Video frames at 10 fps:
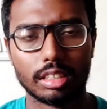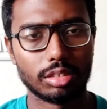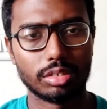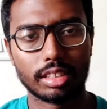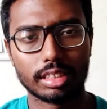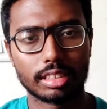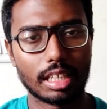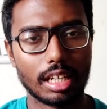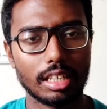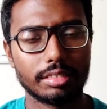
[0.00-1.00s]
known as
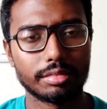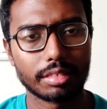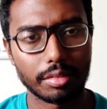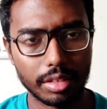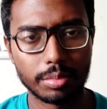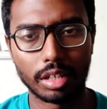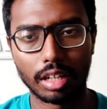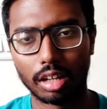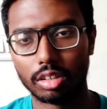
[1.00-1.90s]
the V model.